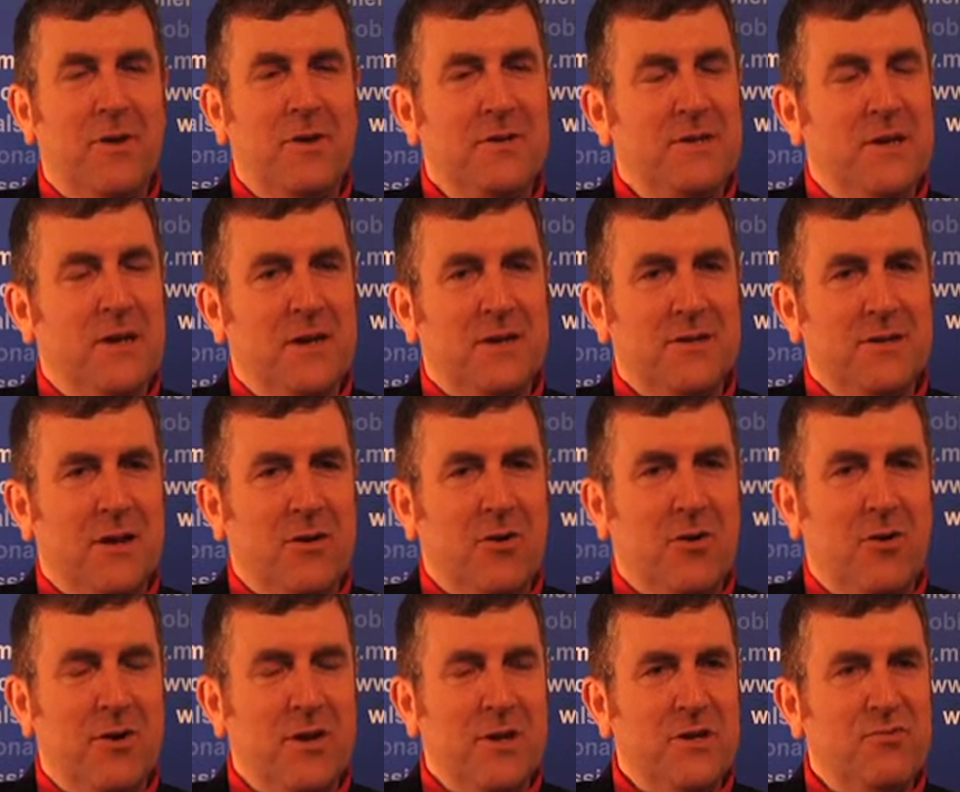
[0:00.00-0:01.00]
And
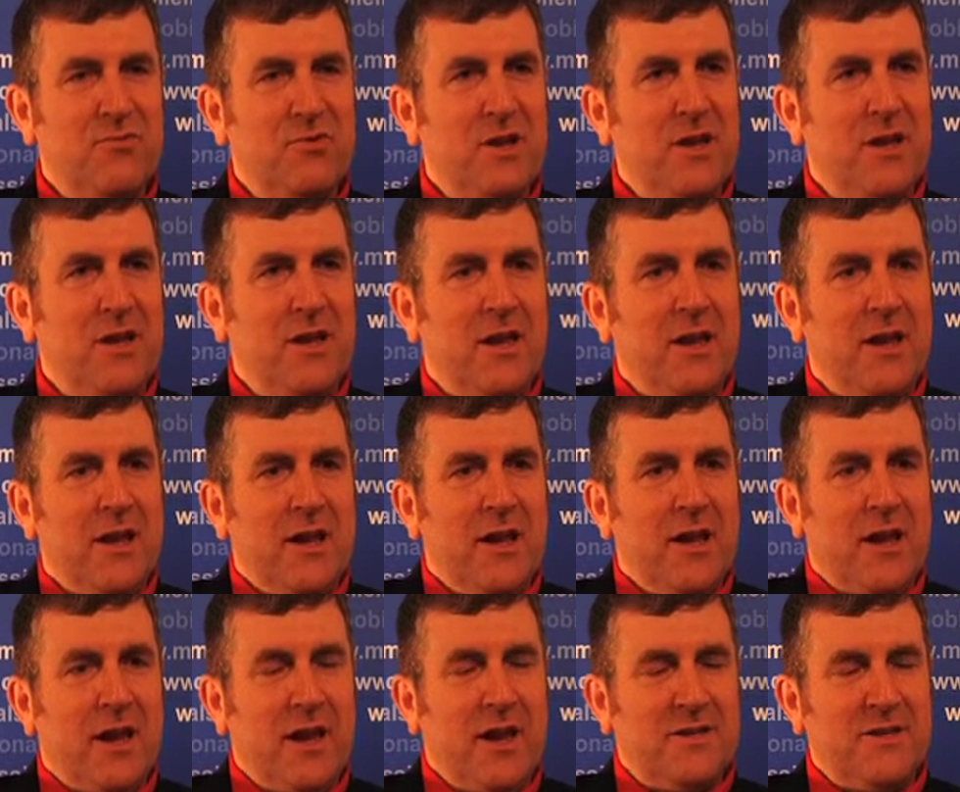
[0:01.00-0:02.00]
Telcordia is really
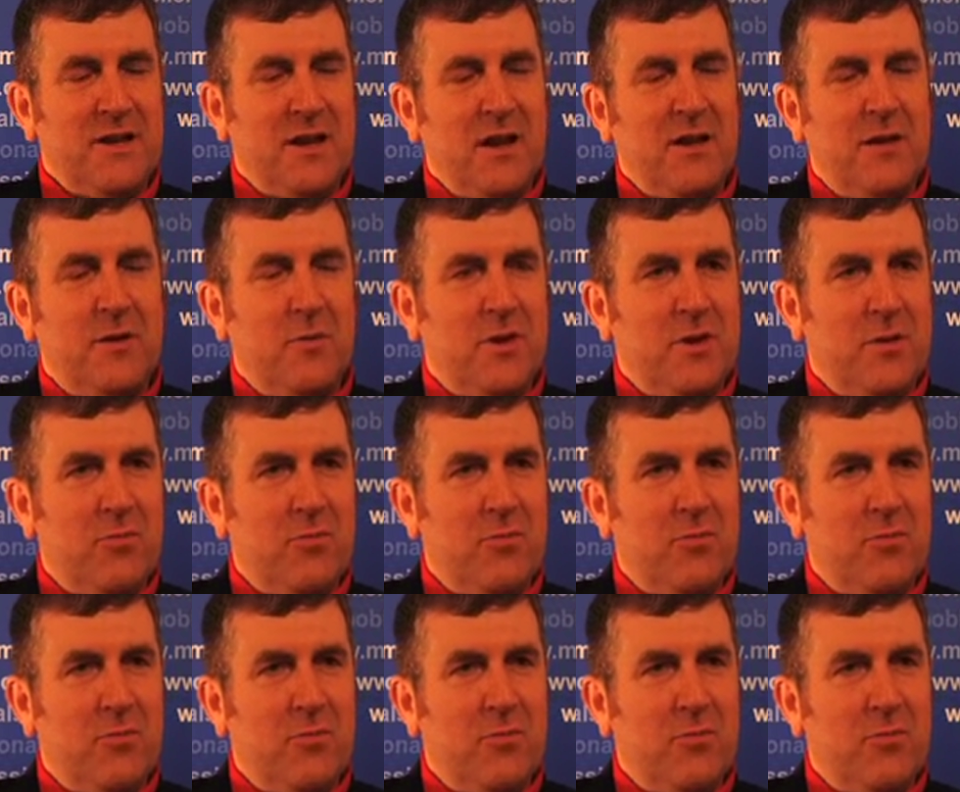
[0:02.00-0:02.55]
excited